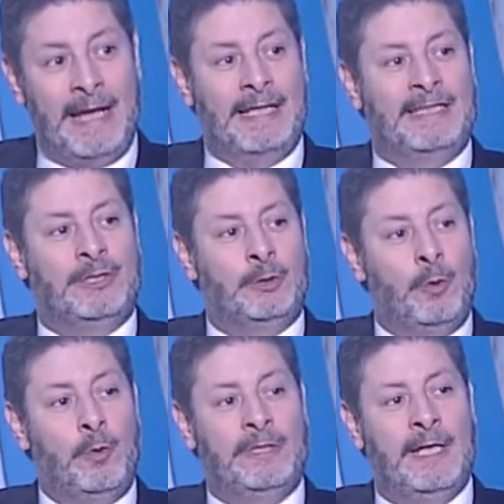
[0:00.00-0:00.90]
it's
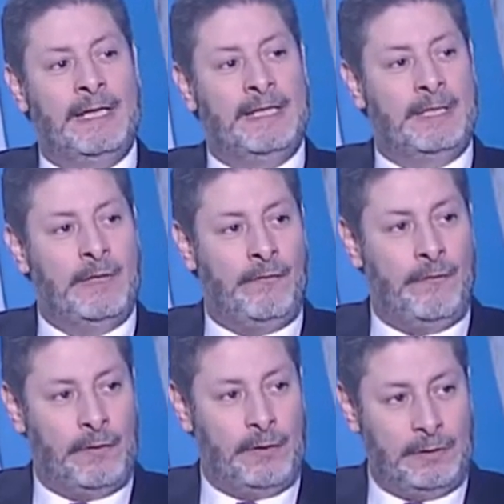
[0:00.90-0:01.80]
totally
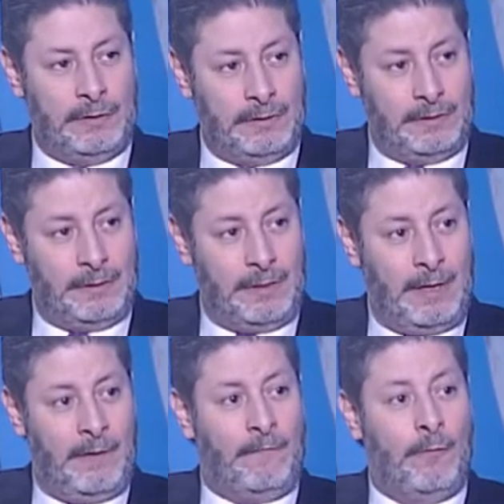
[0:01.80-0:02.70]
different
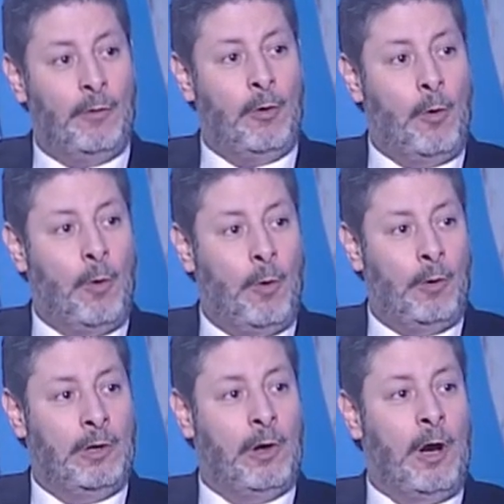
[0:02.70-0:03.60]
for
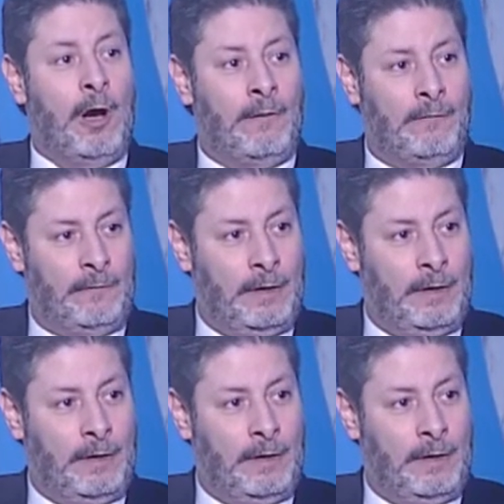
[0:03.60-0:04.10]
all of